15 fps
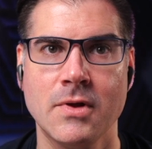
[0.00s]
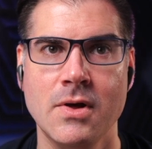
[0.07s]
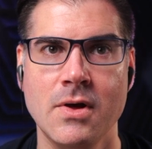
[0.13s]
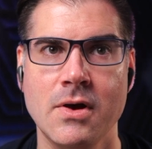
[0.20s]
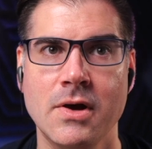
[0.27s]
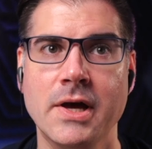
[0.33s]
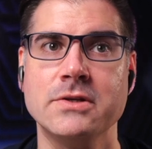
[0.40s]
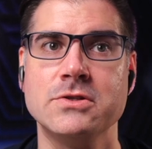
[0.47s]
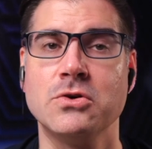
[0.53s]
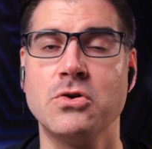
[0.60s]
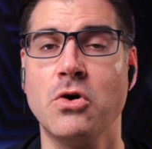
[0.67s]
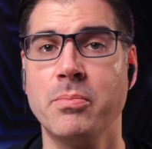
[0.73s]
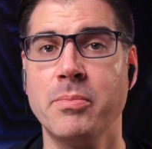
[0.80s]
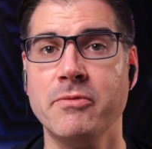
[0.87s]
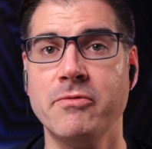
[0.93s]
Okay, so
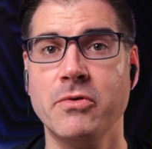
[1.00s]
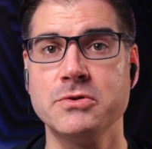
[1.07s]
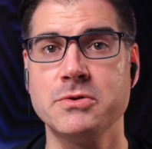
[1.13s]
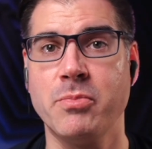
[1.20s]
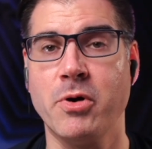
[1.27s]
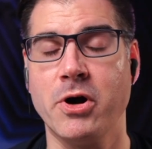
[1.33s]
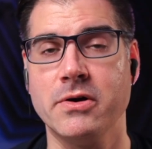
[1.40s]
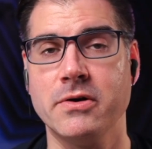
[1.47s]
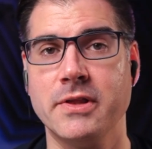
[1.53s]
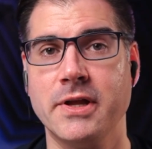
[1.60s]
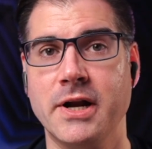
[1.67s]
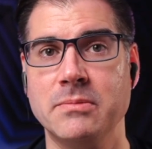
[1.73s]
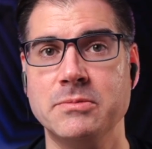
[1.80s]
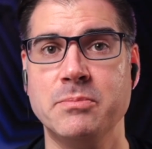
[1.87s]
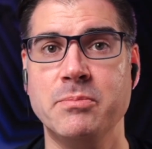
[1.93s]
CorpInfo is a partner that
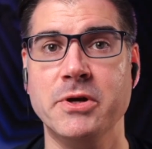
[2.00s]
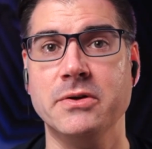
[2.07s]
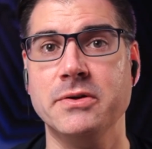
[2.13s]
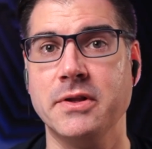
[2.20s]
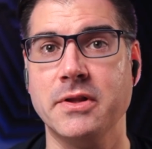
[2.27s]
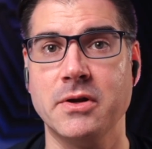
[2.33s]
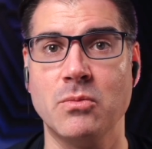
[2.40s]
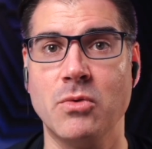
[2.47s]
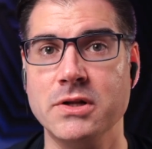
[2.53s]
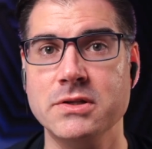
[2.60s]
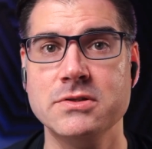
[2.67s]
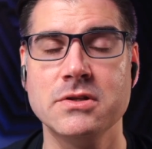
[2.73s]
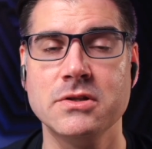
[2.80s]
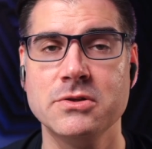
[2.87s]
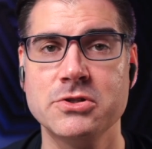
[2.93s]
helps build and then run
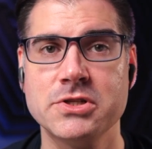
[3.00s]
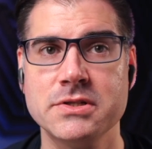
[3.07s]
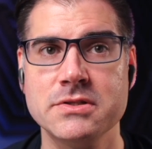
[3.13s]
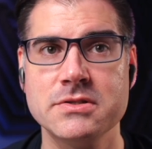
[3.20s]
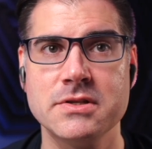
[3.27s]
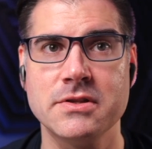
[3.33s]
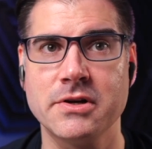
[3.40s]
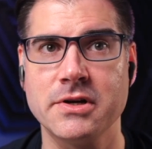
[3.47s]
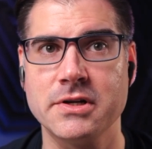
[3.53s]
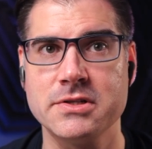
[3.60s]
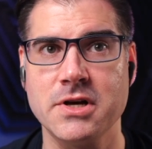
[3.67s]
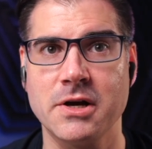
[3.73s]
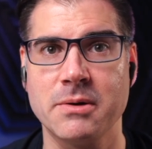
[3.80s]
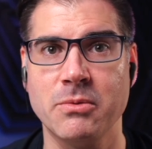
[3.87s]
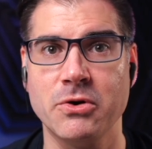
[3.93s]
solutions, and they're going to
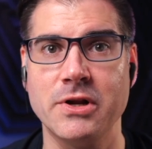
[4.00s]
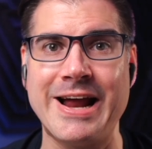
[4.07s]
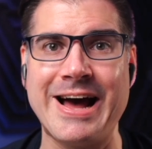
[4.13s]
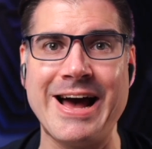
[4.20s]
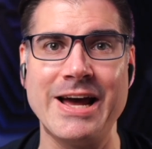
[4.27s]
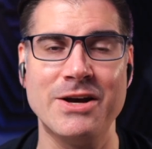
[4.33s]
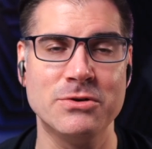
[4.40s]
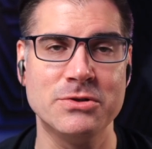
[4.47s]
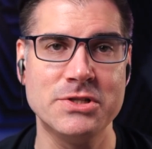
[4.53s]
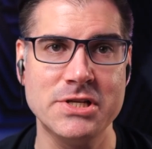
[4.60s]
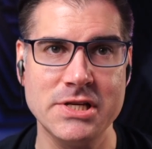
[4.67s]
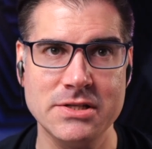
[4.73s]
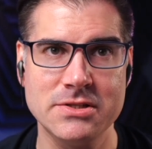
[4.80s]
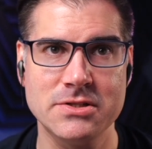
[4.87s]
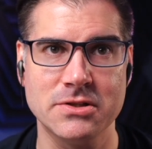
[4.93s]
talk about an
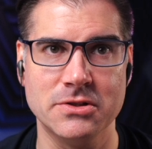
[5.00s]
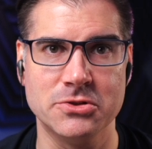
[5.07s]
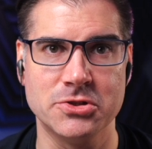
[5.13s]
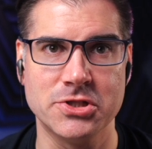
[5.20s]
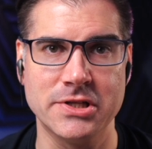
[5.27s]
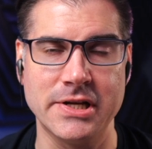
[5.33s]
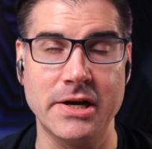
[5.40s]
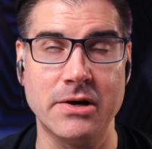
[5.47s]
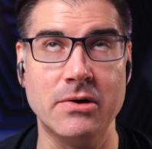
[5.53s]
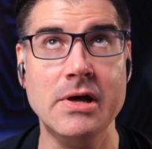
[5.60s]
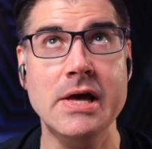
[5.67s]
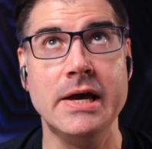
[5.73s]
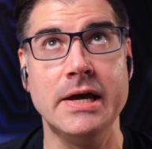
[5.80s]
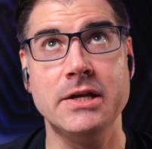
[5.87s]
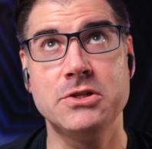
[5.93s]
IoT solution. Now,
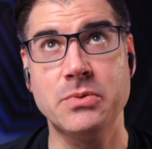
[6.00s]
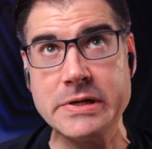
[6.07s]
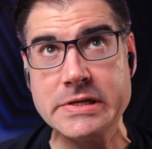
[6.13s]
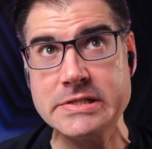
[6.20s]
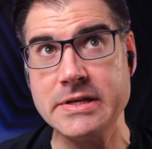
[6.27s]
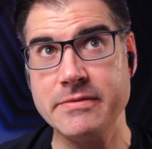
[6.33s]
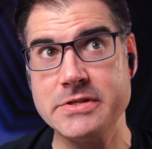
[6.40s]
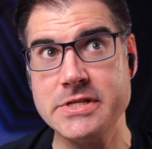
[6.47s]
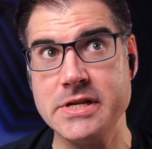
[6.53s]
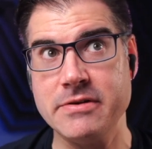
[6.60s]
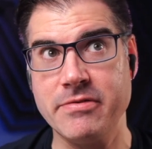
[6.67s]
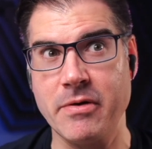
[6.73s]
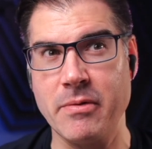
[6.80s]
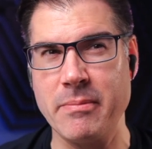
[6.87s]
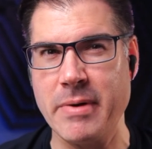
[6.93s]
in 2017, if
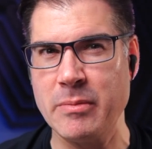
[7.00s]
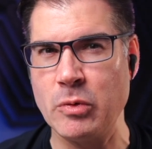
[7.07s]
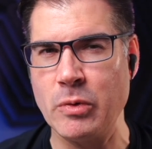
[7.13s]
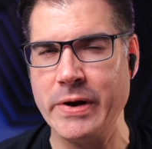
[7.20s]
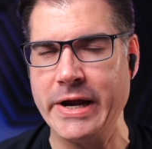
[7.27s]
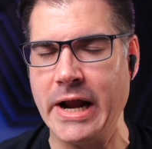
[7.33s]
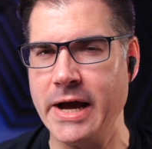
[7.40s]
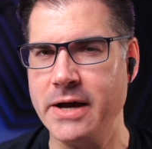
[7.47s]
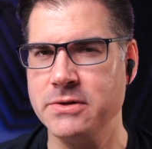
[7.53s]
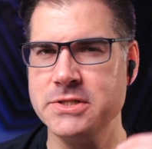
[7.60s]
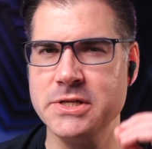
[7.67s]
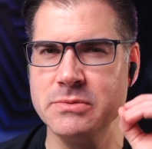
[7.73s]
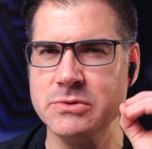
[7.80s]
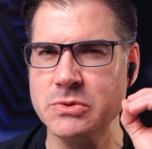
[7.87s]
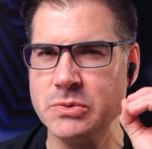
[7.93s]
I remember right, IoT
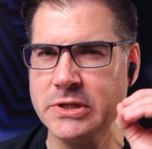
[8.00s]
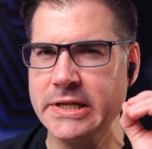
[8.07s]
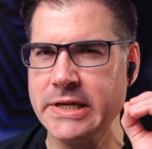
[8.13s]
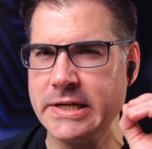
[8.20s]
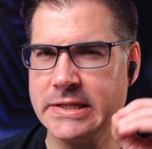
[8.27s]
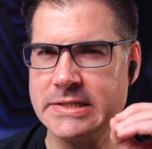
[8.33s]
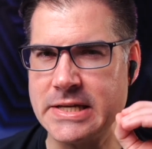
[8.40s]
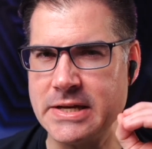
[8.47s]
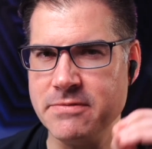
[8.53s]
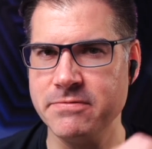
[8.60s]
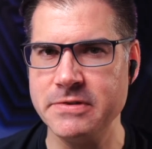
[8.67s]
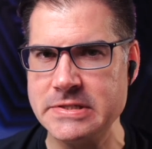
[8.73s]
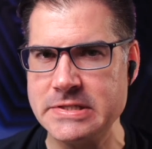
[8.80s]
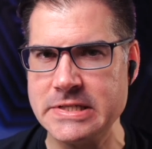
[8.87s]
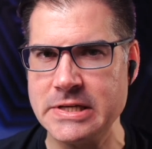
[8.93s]
was really in its
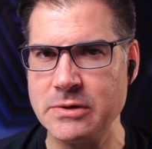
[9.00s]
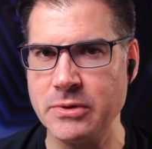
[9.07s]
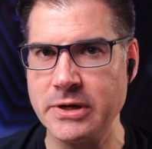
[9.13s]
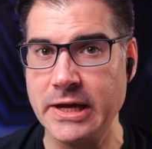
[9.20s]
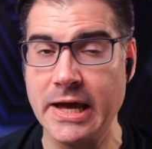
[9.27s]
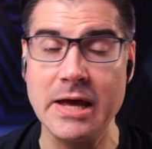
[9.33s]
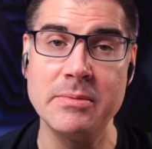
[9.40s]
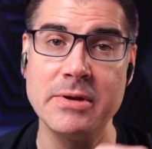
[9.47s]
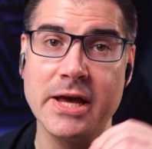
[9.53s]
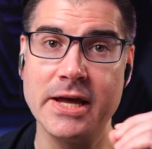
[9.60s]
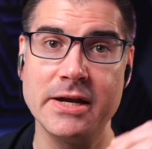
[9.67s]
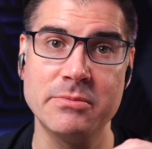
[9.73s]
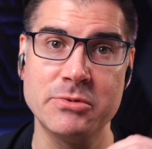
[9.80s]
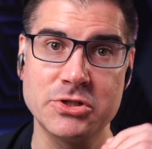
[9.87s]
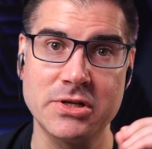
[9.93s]
infancy when it came to
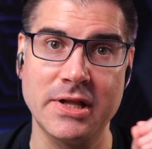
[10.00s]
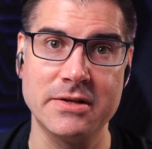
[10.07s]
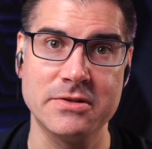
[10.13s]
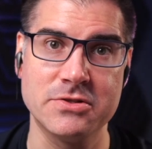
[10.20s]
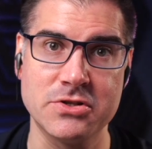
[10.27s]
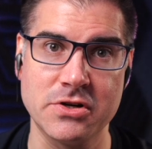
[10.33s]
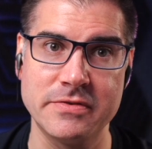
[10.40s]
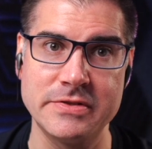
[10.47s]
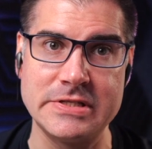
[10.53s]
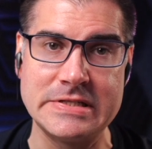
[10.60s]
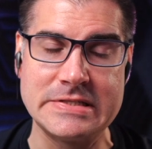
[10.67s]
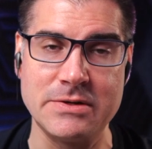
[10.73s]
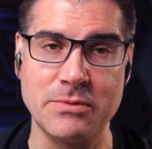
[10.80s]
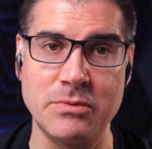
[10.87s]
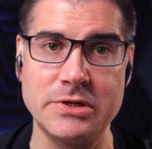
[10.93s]
AWS Cloud Services.
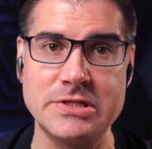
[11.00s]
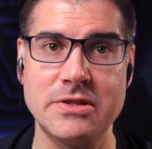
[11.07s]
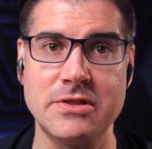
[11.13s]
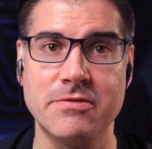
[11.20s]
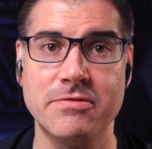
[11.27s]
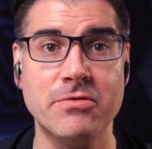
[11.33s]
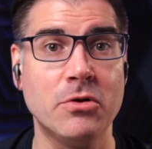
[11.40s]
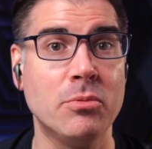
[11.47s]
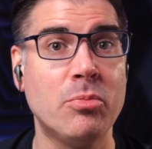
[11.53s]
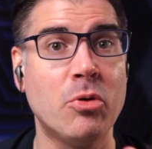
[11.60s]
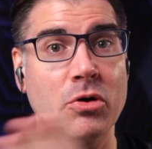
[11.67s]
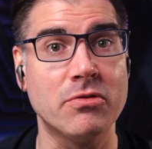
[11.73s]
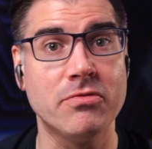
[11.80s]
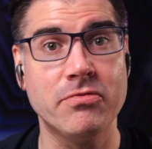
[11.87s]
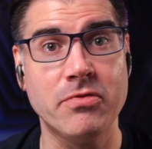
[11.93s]
It wasn't the full
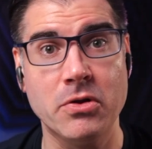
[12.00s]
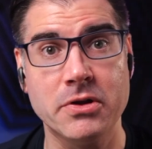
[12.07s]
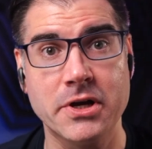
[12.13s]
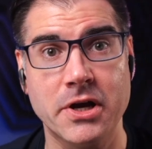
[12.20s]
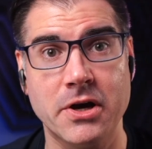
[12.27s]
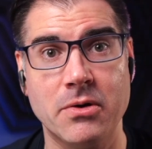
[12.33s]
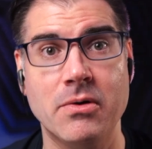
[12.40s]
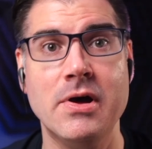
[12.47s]
portfolio